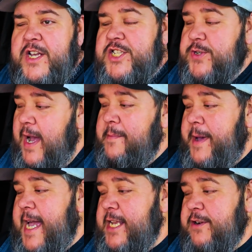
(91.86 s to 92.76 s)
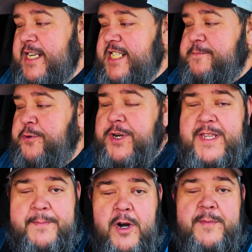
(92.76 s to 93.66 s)
So I manually just put
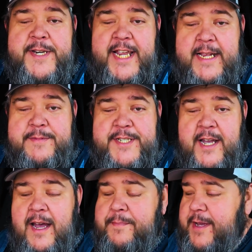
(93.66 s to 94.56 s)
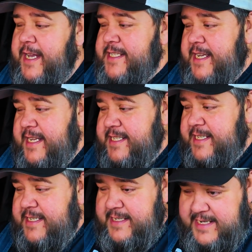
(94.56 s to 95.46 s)
in the Birmingham stop as
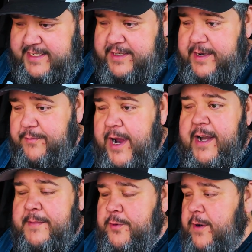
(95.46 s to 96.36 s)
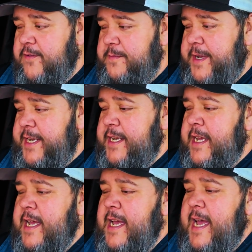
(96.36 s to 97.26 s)
a routing point for me,
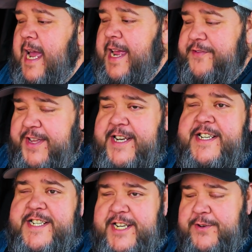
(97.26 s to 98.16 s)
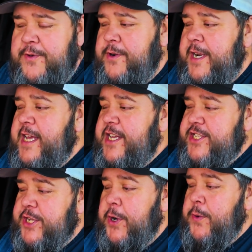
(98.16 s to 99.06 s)
and then continue on.
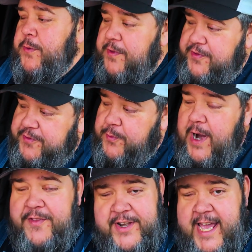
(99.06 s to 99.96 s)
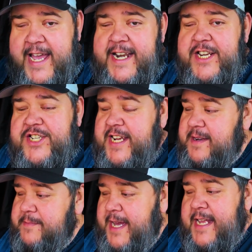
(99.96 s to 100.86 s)
So the route that I initially
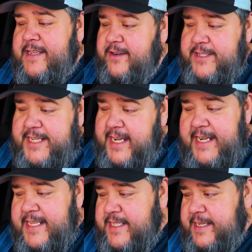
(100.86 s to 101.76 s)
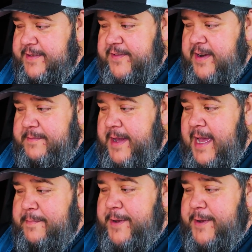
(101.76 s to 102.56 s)
had in mind turns out is, in my